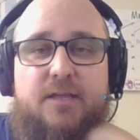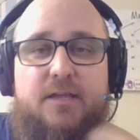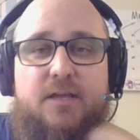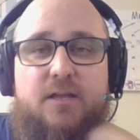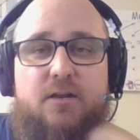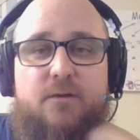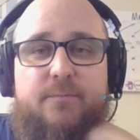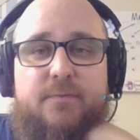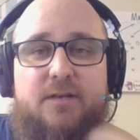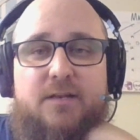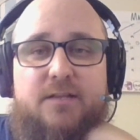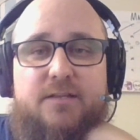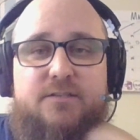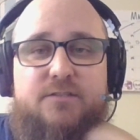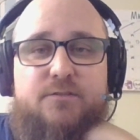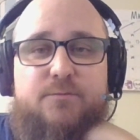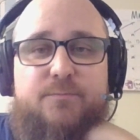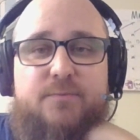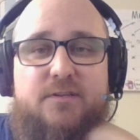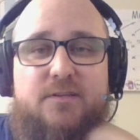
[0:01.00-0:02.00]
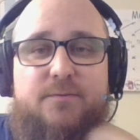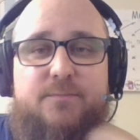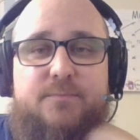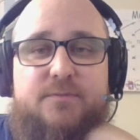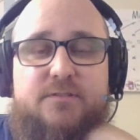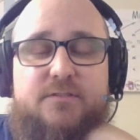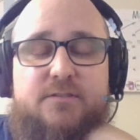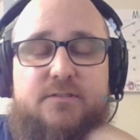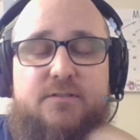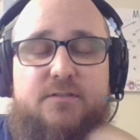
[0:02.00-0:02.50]
Hello, my laser
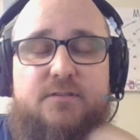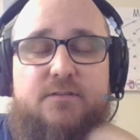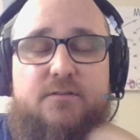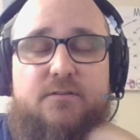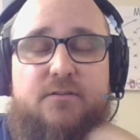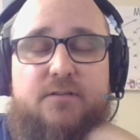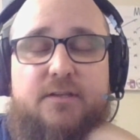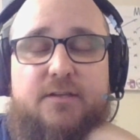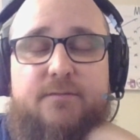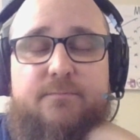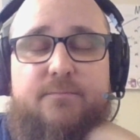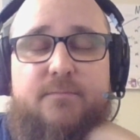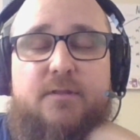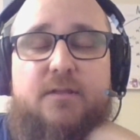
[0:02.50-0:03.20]
peeps. Okay,